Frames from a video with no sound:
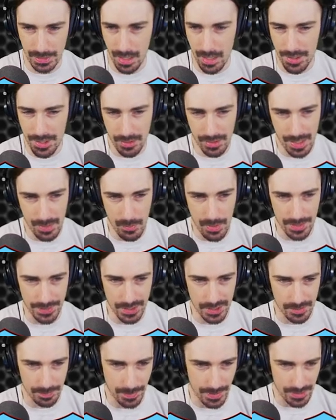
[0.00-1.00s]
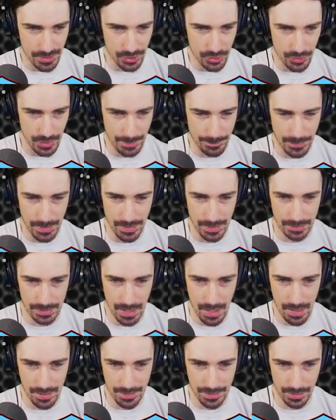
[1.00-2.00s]
longer I want the spike strip, then the
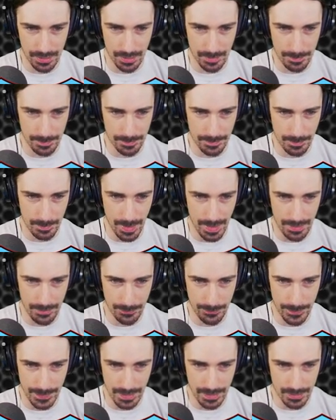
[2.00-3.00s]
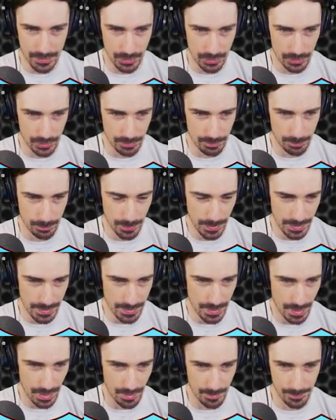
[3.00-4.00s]
longer my vehicle
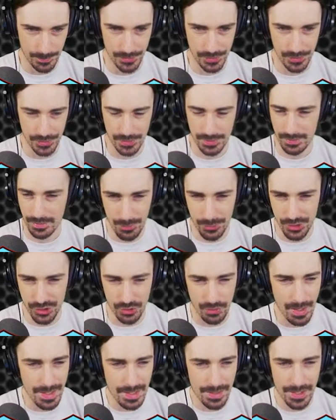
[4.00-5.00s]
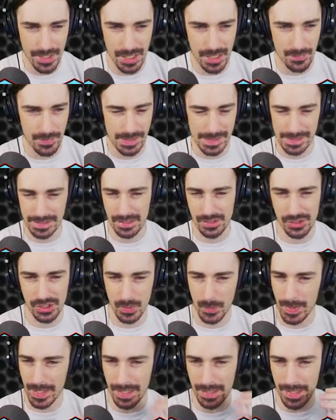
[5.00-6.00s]
becomes. I was trying to think of an easy
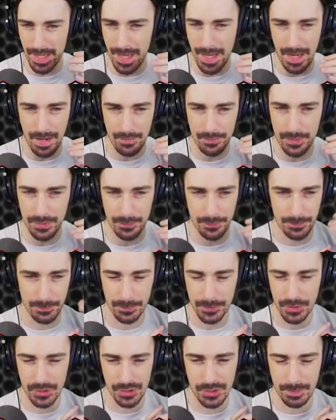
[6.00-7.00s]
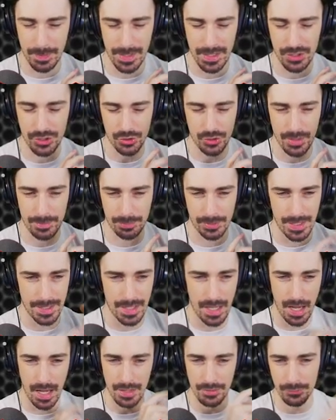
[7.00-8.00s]
way to have the the spike strip
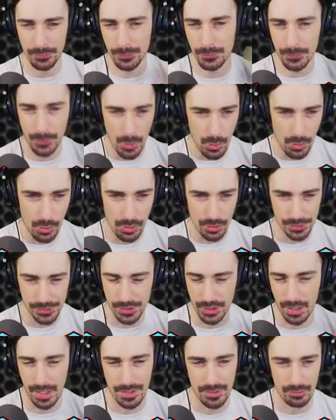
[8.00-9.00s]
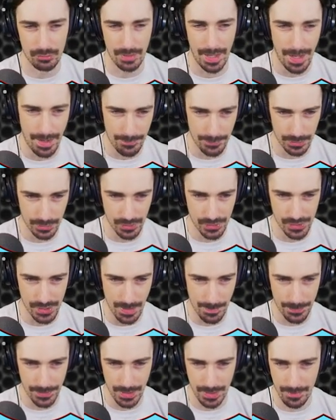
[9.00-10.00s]
like unfold or unravel or
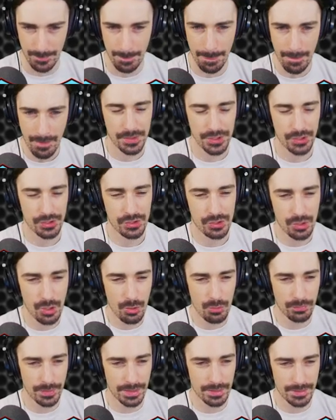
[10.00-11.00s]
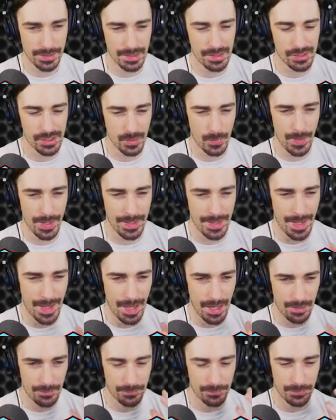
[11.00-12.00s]
something, but there's no real easy way to
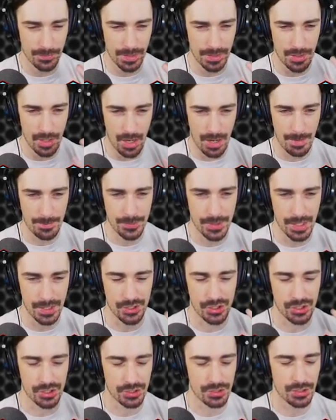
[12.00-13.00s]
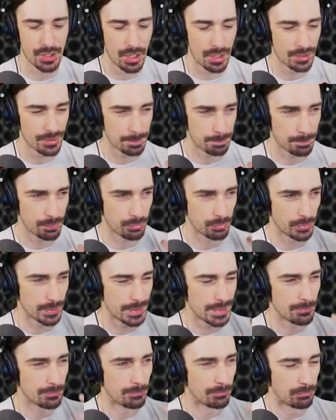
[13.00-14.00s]
have an object start
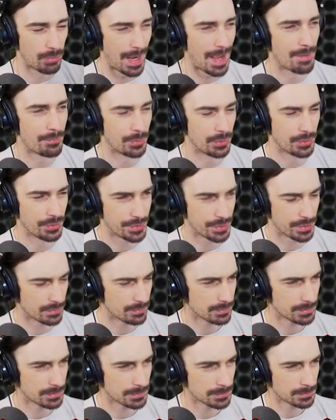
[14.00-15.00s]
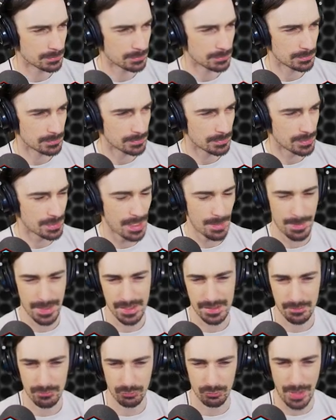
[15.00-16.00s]
pre-raveled. Does that
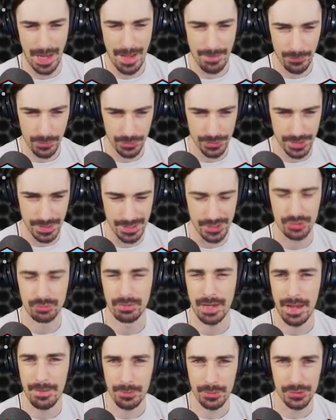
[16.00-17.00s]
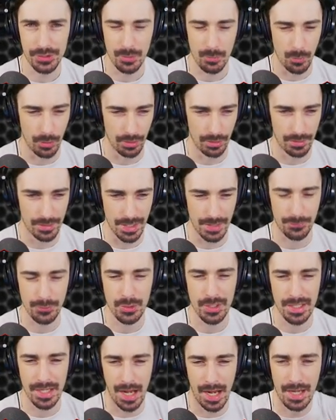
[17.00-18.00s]
make raveled? Is raveled a word? If you
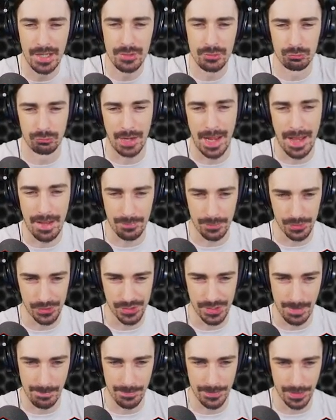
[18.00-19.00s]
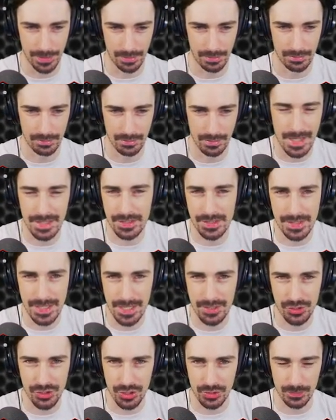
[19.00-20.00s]
can unravel something, it
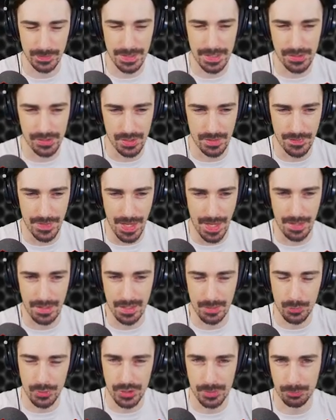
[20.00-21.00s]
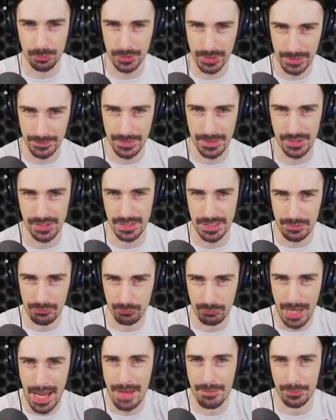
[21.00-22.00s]
stands to reason that it was previously
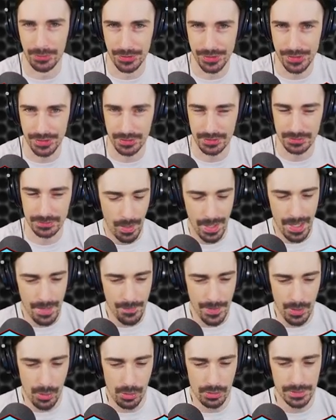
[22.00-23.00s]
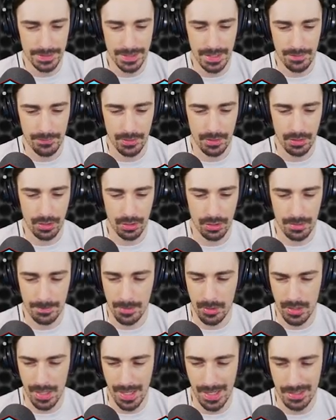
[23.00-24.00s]
raveled. Why have I only ever heard
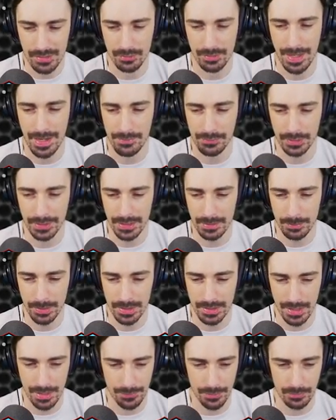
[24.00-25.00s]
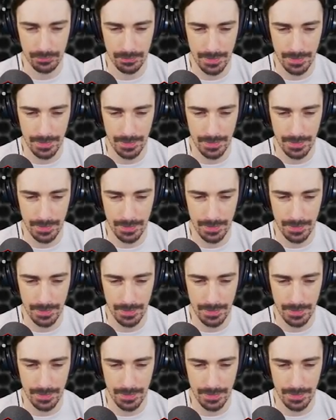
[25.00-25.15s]
about unraveling but never